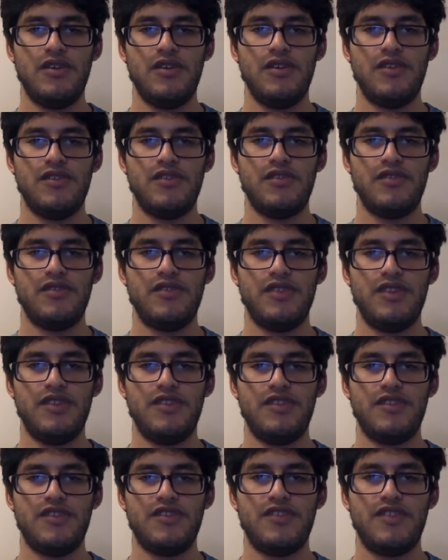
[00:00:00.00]
to lead
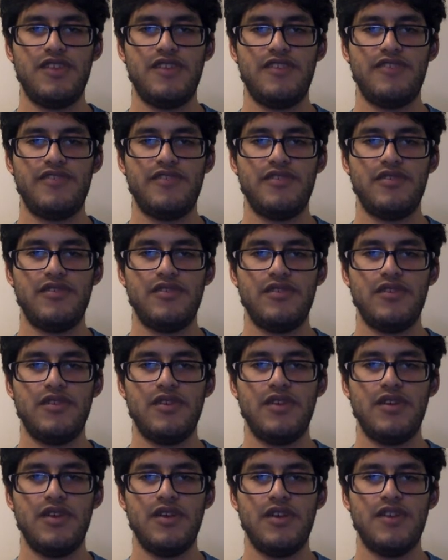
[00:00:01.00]
this nation
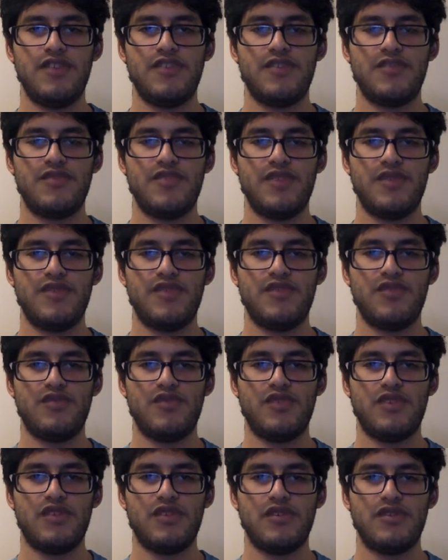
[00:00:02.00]
and sometimes the
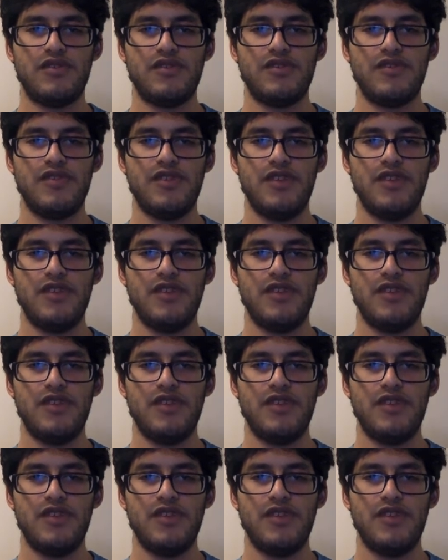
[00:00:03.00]
world